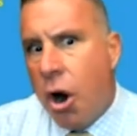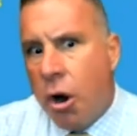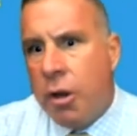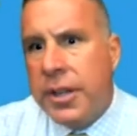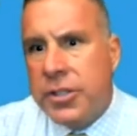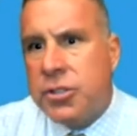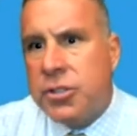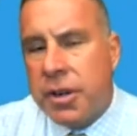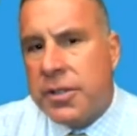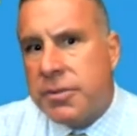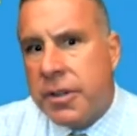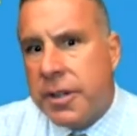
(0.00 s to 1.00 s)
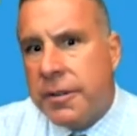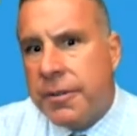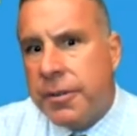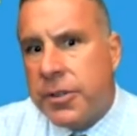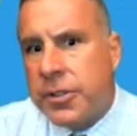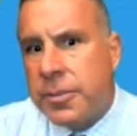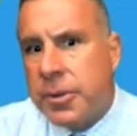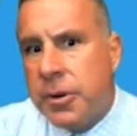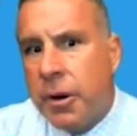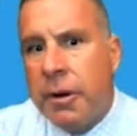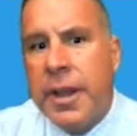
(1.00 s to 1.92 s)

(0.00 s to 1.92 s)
Are these trusts really enforceable?